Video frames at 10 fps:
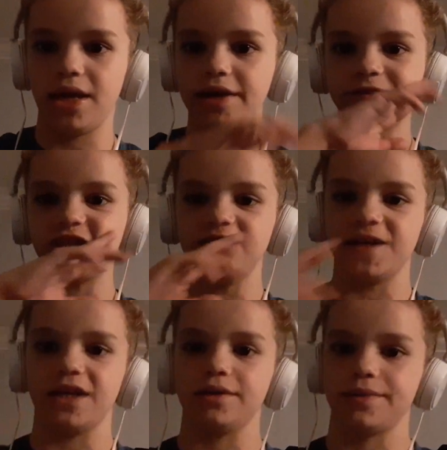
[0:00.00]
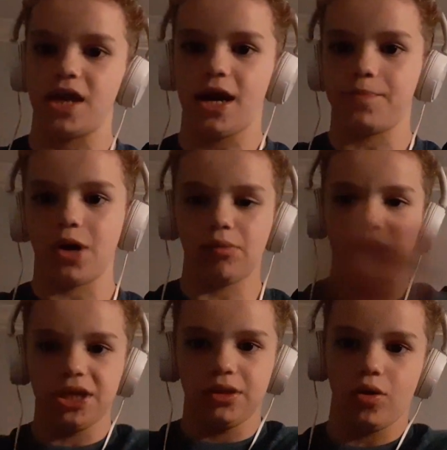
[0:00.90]
And if she didn't, then I probably
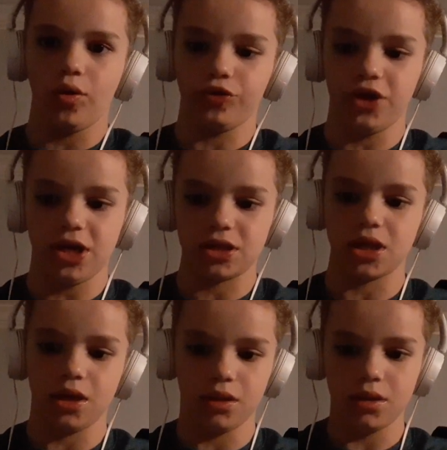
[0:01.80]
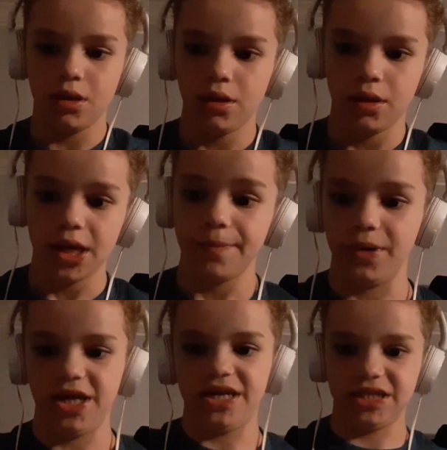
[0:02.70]
did the whole thing again,
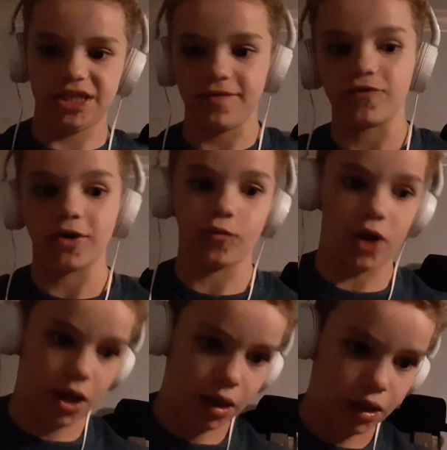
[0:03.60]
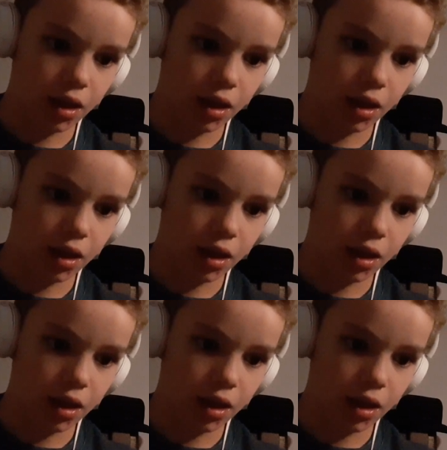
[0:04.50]
but in a different way.